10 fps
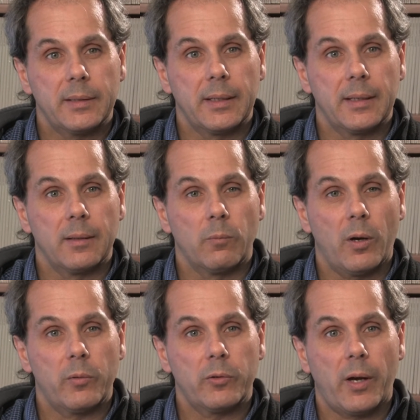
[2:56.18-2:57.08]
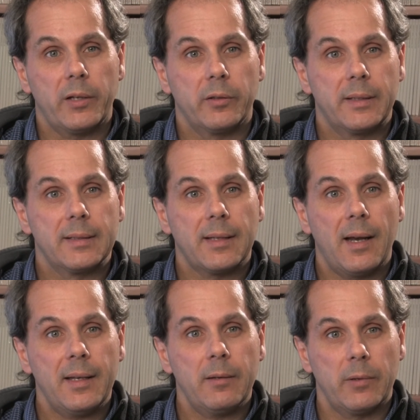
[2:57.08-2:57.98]
in while we try to
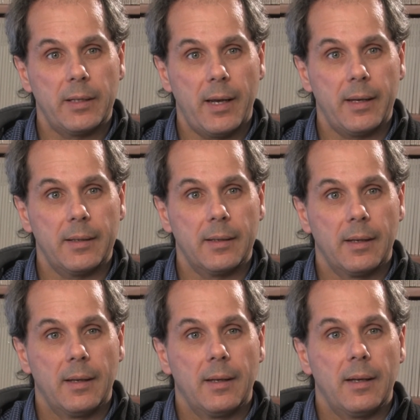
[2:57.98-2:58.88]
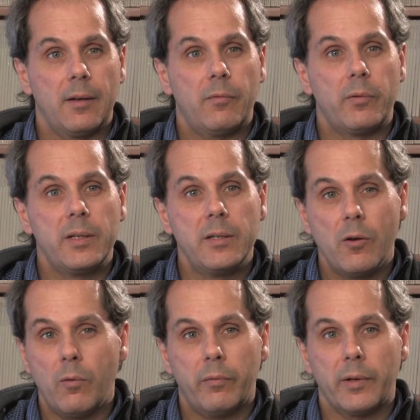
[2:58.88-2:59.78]
design hearing aid. If we
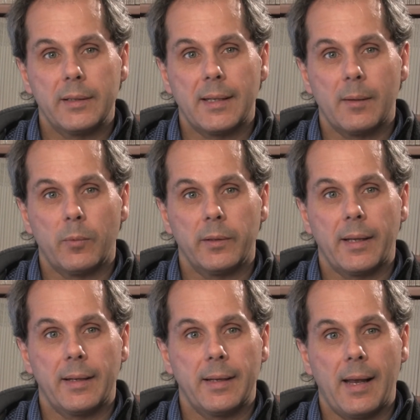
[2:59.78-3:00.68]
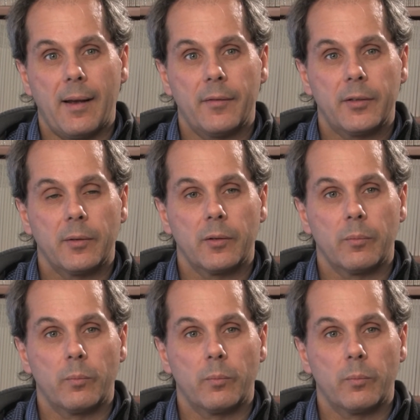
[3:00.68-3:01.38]
know, for example, that they have certain